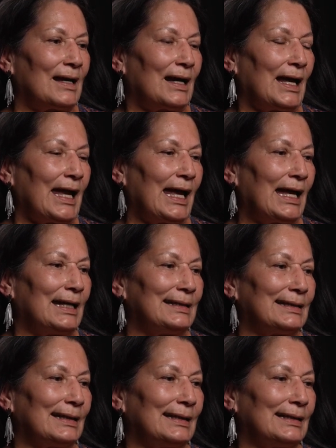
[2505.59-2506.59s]
I
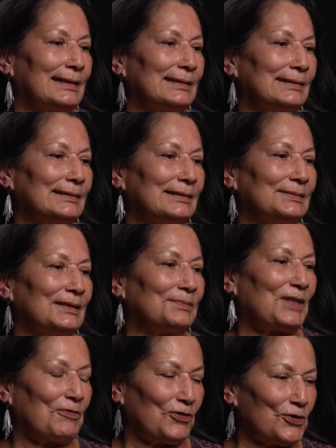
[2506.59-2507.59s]
had
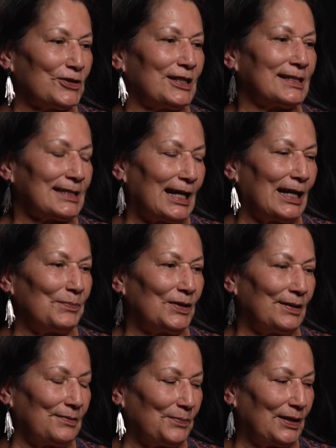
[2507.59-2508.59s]
my first
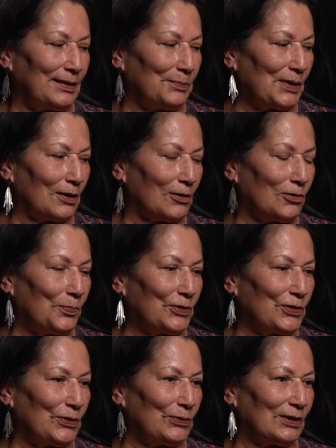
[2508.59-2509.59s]
assignment being the medical
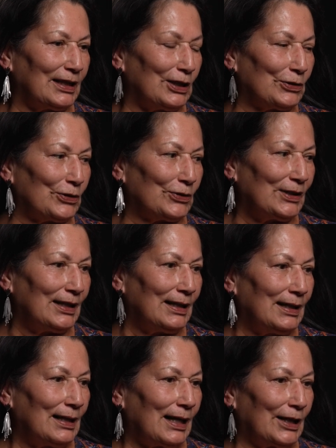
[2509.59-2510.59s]
platoon leader.
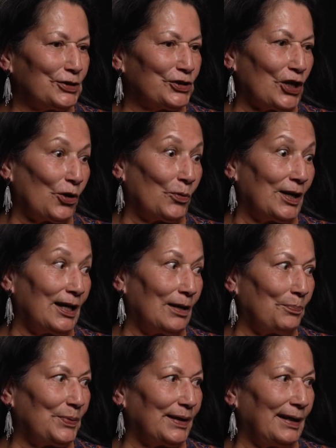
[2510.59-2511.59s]
I show
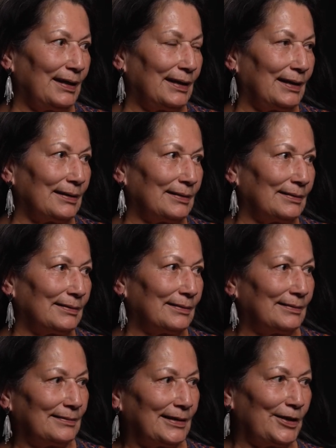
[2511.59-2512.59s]
up and
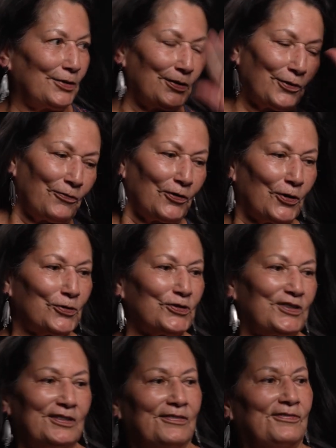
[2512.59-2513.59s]
hear their
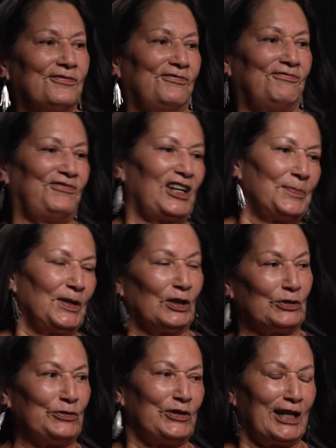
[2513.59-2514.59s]
first female
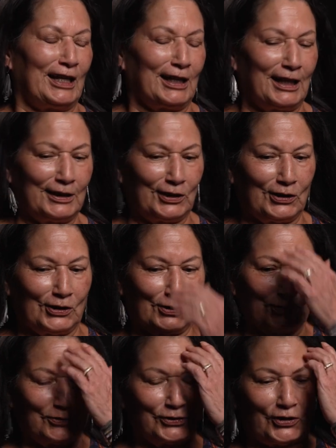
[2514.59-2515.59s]
lieutenant, you
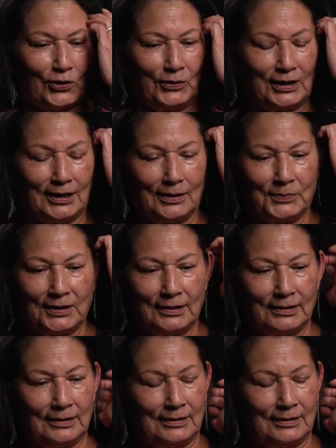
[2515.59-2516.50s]
know, showing up.